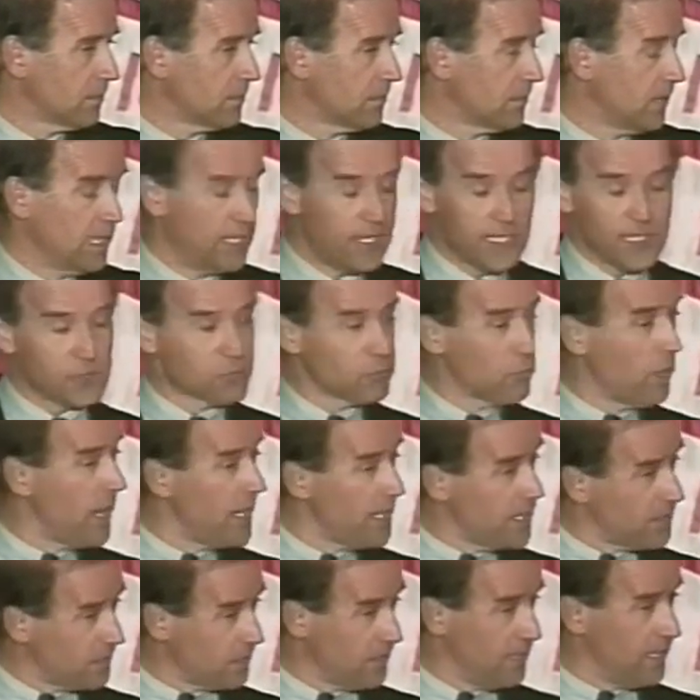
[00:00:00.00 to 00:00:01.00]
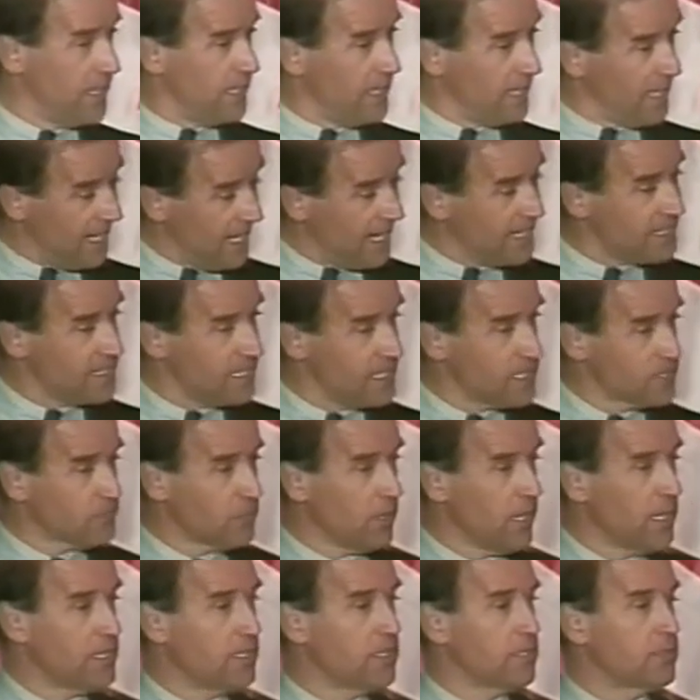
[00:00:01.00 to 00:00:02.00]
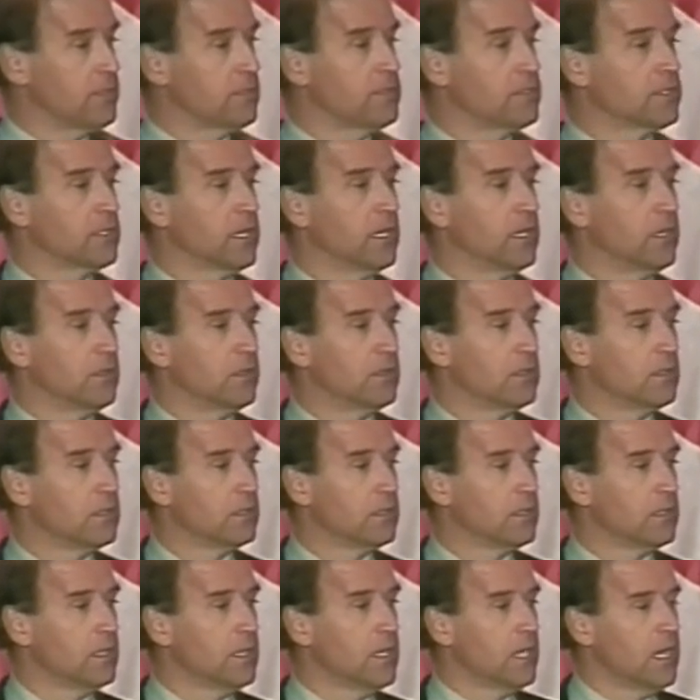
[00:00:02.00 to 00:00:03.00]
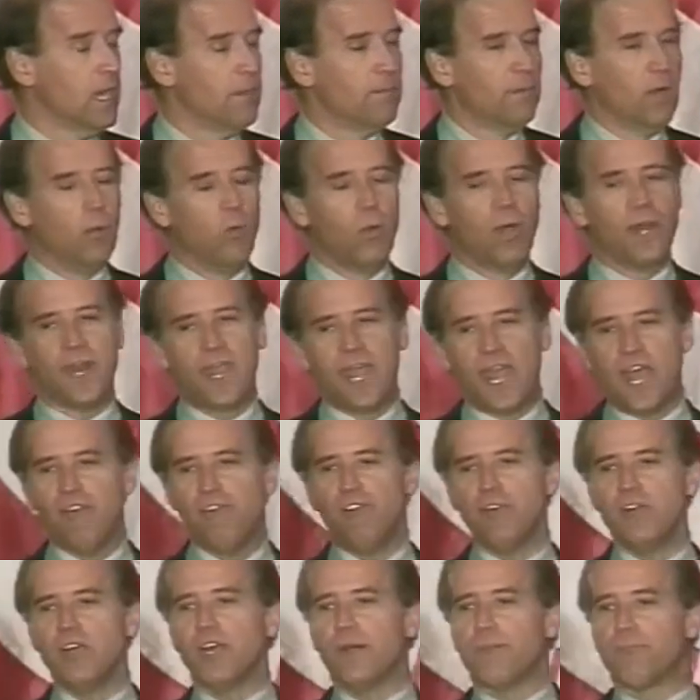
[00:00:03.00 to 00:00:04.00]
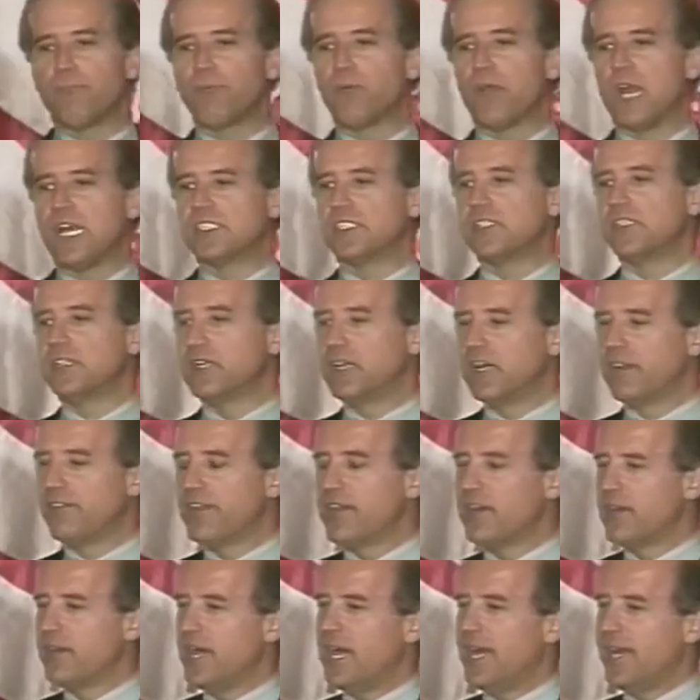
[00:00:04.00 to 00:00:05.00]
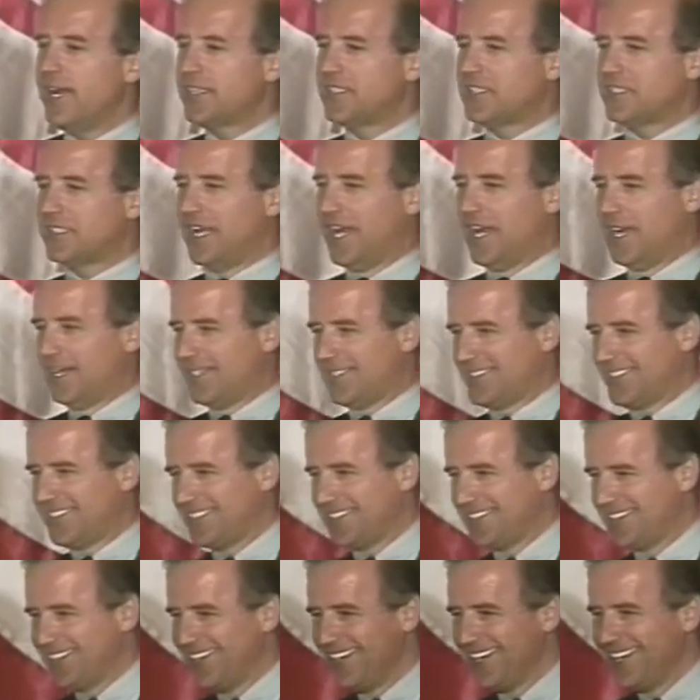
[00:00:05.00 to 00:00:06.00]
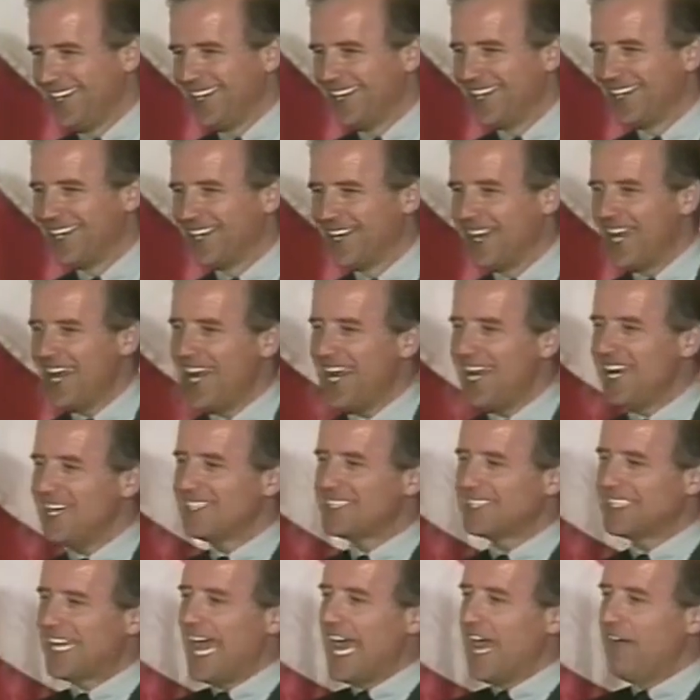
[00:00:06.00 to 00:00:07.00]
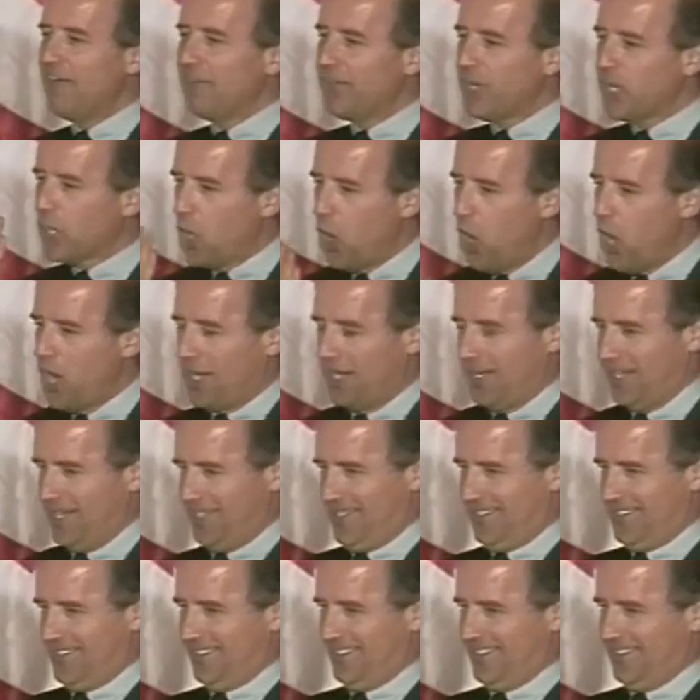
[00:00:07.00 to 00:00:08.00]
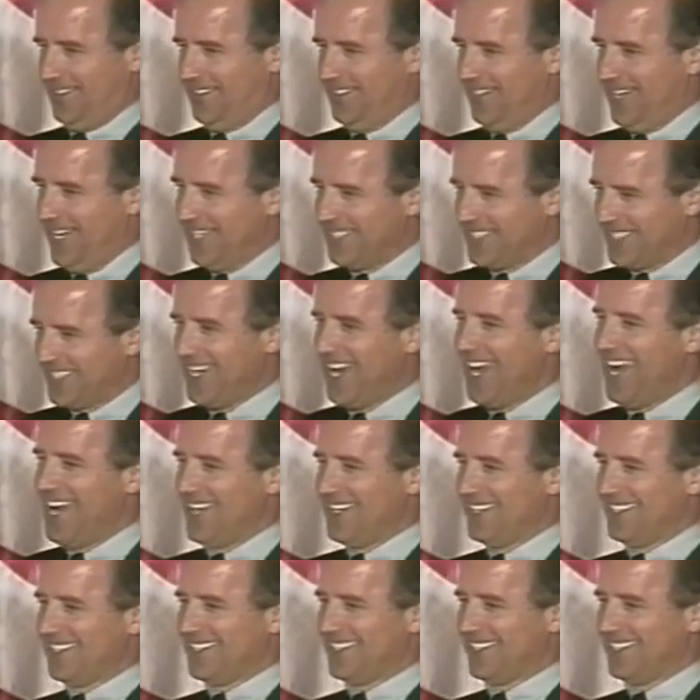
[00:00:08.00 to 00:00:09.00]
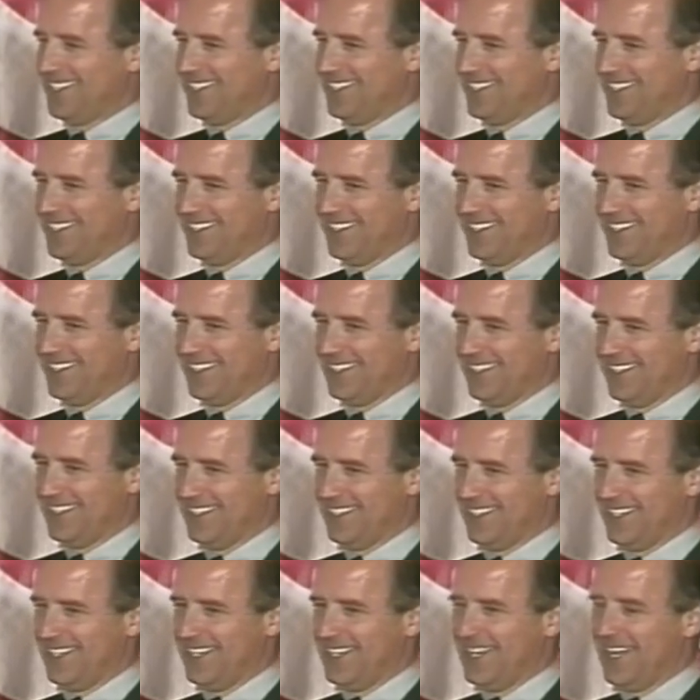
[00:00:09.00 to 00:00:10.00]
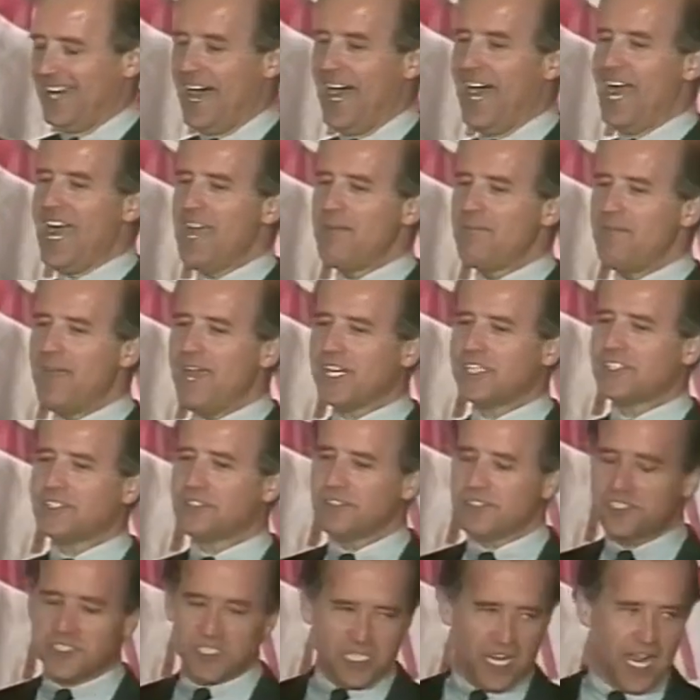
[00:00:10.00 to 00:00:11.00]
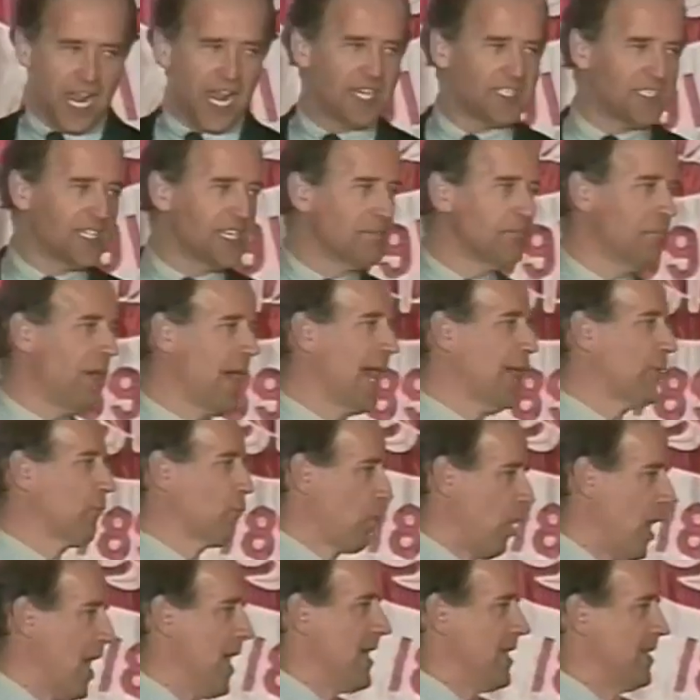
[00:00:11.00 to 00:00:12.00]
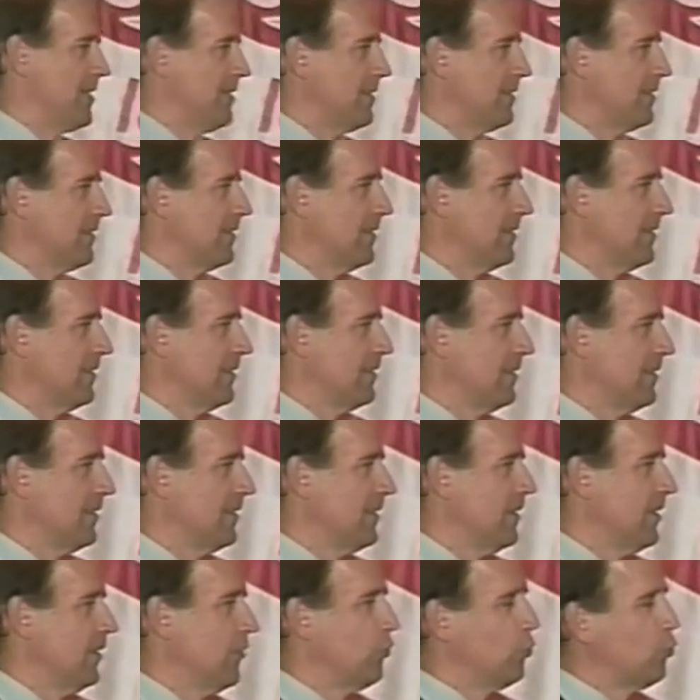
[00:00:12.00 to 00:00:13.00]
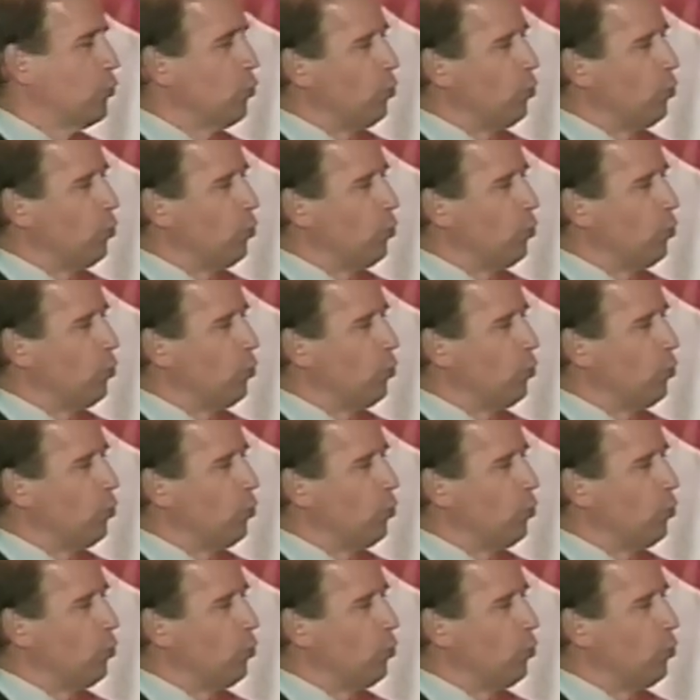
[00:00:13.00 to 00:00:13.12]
It is, right, it is his right to do so. But whenever a president of the United States lays down the gauntlet and says, I am exercising my right to